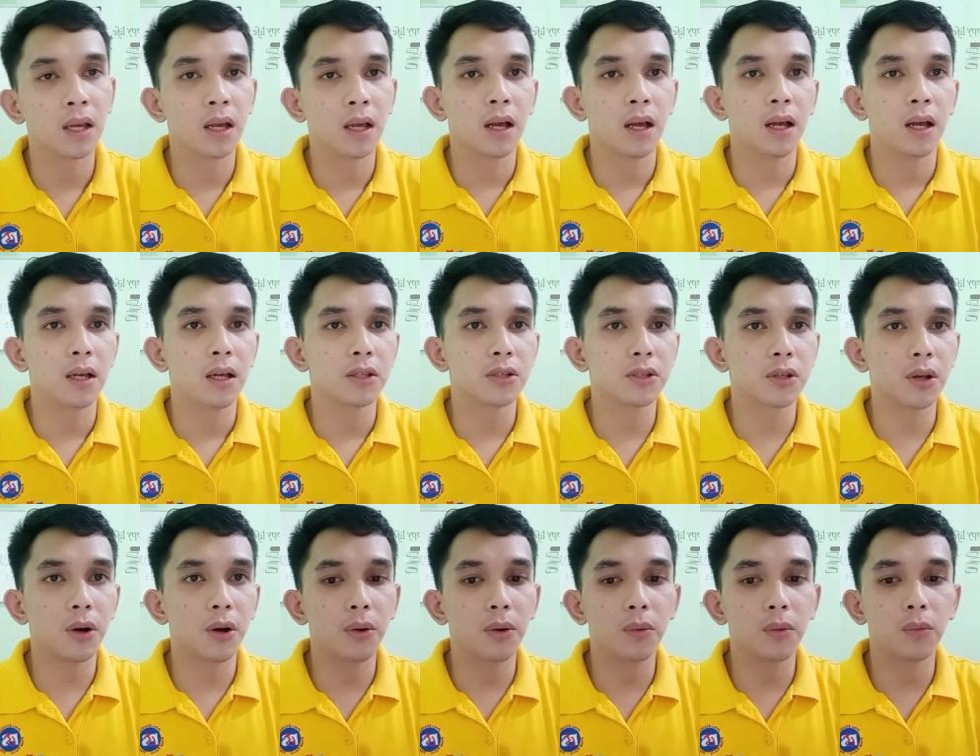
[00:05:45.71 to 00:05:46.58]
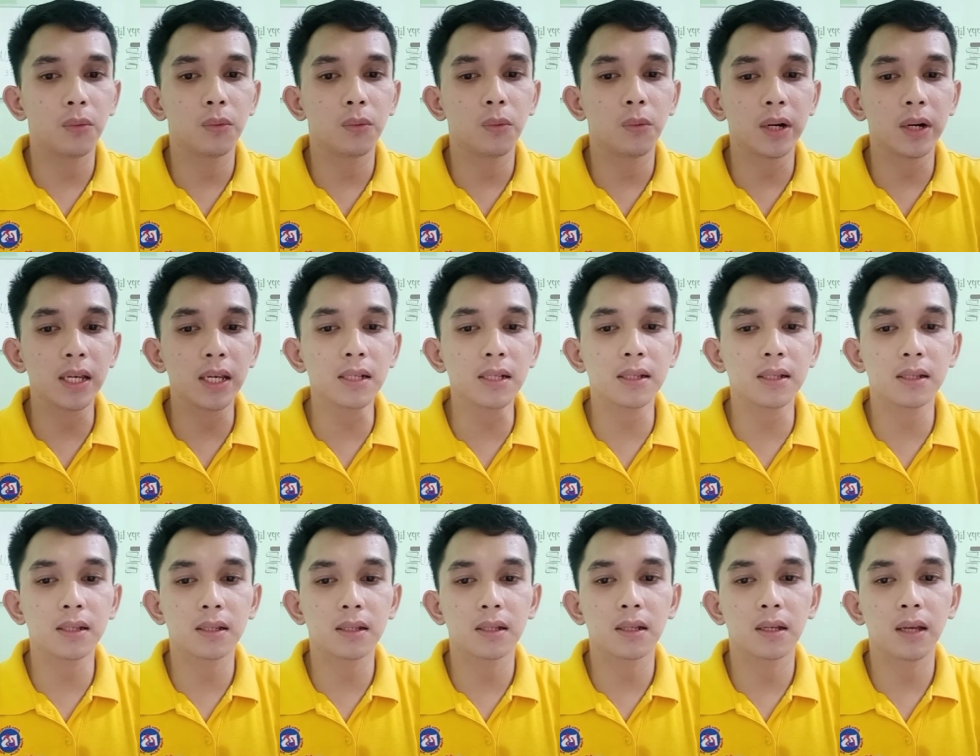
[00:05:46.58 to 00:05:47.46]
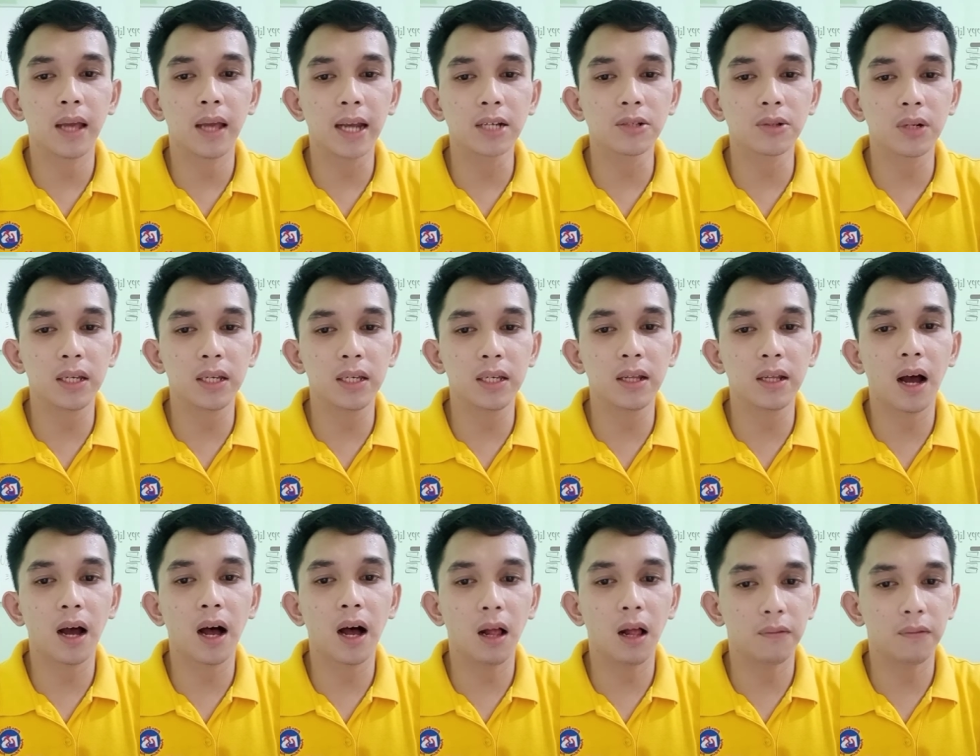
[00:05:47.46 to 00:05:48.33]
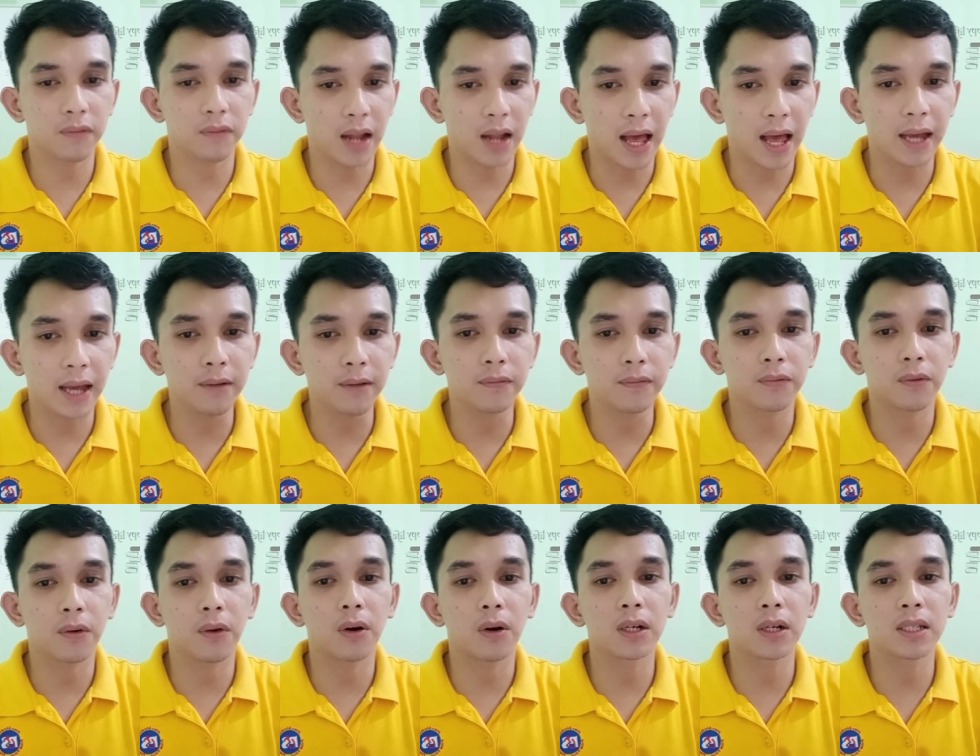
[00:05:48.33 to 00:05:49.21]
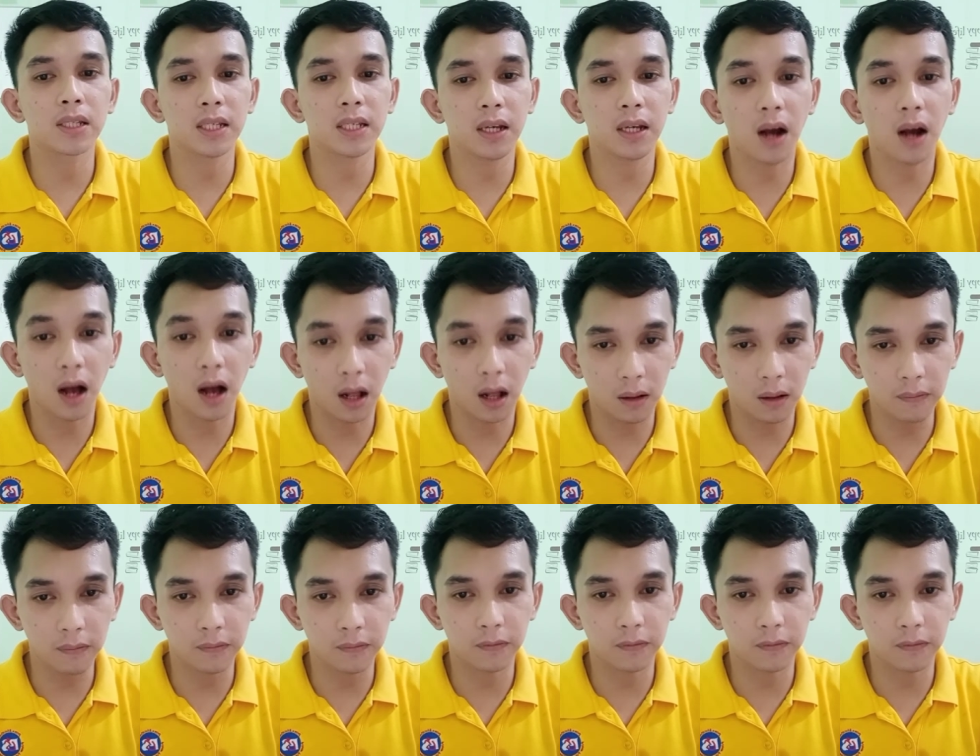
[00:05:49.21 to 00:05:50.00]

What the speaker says: So what is actually the half-life, or T-half,